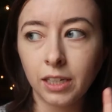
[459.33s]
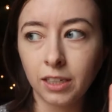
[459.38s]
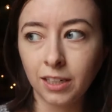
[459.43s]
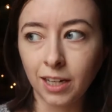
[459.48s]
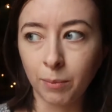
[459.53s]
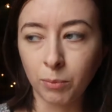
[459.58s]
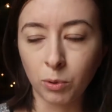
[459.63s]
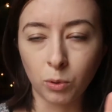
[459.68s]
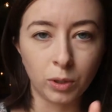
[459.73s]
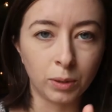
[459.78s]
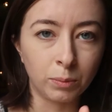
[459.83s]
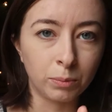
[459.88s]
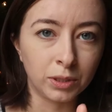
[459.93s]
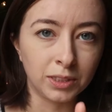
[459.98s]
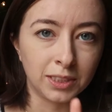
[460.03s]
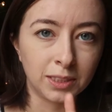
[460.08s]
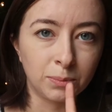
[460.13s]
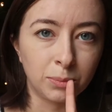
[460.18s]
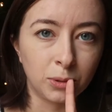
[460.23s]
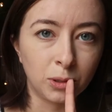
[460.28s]
Number 1
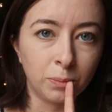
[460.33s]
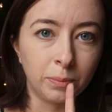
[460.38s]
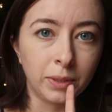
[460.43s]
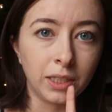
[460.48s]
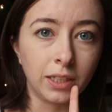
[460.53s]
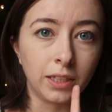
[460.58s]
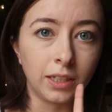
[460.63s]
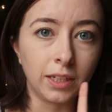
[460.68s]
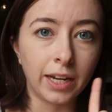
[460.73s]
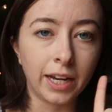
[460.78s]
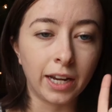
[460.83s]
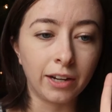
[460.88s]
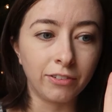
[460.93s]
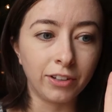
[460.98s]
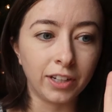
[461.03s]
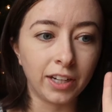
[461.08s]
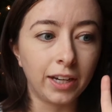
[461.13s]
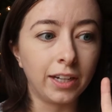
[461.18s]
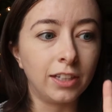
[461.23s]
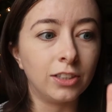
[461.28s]
principle being
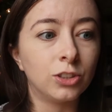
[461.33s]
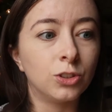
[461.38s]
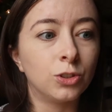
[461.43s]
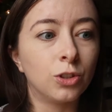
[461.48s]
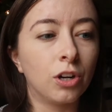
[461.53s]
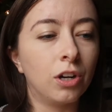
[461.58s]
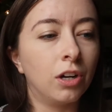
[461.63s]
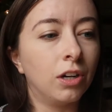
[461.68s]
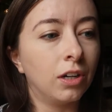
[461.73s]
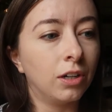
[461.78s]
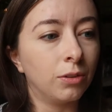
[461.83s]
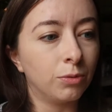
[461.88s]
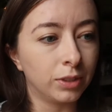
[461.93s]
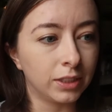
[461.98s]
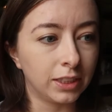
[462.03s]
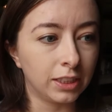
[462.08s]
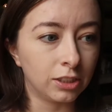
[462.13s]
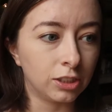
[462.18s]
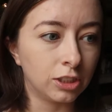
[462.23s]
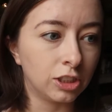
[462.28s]
having a strong
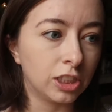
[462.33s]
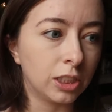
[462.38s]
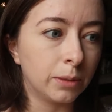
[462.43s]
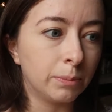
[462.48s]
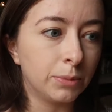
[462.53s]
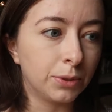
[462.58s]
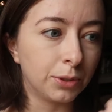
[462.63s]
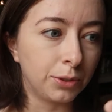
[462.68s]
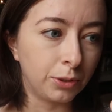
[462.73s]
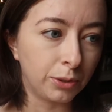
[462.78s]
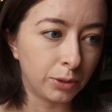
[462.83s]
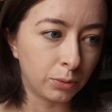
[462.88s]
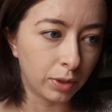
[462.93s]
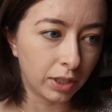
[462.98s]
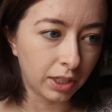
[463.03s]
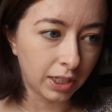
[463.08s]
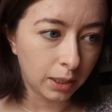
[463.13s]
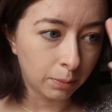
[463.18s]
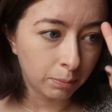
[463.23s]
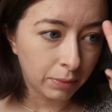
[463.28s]
relationship. So you always
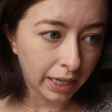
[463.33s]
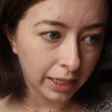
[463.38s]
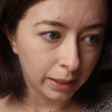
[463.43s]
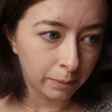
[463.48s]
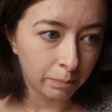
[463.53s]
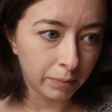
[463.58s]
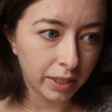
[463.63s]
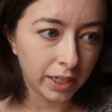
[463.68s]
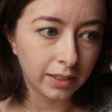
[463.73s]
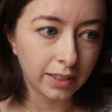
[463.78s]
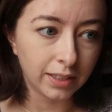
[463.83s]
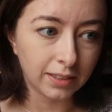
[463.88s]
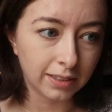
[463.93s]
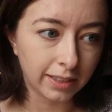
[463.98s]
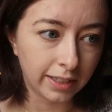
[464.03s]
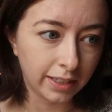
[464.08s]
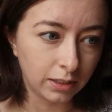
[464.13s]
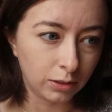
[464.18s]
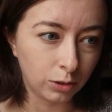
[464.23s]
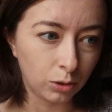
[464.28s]
want to keep that in mind. That's
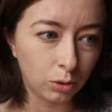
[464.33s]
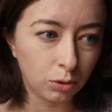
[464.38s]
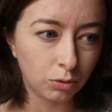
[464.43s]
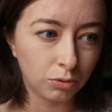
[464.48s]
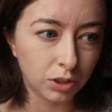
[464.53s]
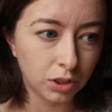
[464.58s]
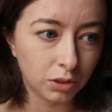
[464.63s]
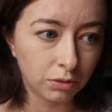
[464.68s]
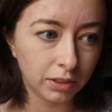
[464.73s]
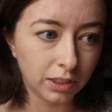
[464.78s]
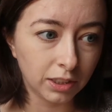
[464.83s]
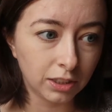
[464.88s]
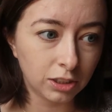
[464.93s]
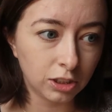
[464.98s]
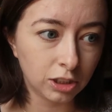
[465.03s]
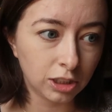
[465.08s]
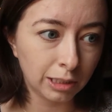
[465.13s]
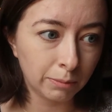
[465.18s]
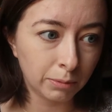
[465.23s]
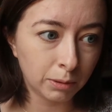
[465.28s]
the end goal for your
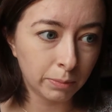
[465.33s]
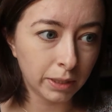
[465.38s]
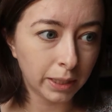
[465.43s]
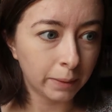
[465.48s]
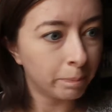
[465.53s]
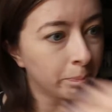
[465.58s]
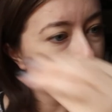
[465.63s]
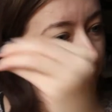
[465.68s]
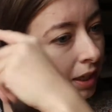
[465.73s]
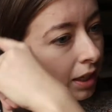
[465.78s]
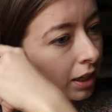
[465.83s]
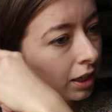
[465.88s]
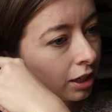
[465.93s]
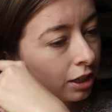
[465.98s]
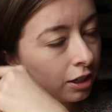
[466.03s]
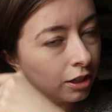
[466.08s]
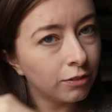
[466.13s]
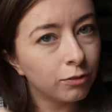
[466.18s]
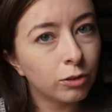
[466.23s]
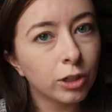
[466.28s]
relationships. But
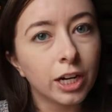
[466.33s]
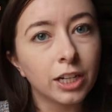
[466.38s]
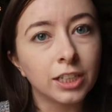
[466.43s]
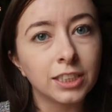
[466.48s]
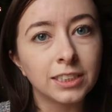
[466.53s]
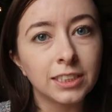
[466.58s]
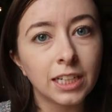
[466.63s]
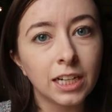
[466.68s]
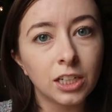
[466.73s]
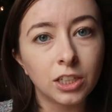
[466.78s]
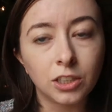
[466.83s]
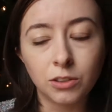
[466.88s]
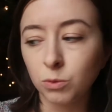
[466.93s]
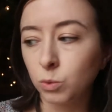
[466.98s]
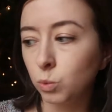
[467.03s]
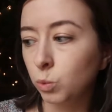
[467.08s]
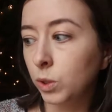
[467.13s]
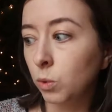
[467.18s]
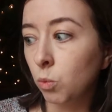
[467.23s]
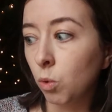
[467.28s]
for
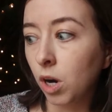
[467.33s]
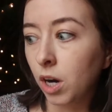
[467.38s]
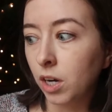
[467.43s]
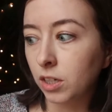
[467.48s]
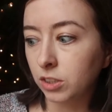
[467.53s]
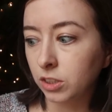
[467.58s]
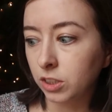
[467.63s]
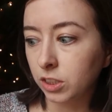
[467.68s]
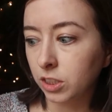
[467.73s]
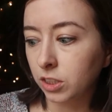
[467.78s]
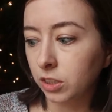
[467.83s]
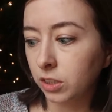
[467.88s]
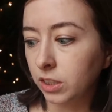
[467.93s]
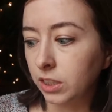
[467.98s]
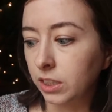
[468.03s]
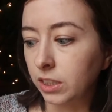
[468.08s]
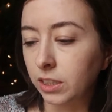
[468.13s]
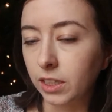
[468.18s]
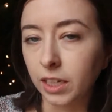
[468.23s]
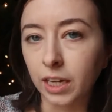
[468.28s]
ourselves, we want
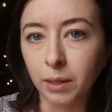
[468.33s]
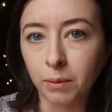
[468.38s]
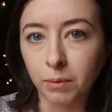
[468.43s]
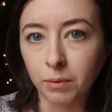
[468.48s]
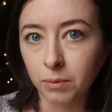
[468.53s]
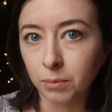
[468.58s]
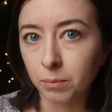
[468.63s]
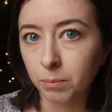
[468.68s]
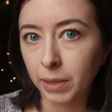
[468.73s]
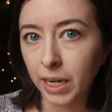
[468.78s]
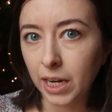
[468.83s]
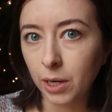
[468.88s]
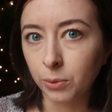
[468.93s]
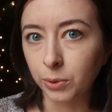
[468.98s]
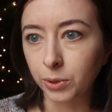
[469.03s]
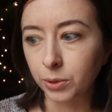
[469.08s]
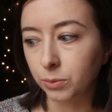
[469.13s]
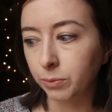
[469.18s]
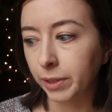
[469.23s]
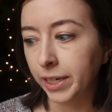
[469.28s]
security and
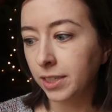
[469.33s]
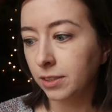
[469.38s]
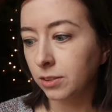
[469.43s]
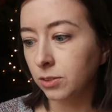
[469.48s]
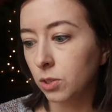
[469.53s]
power, right?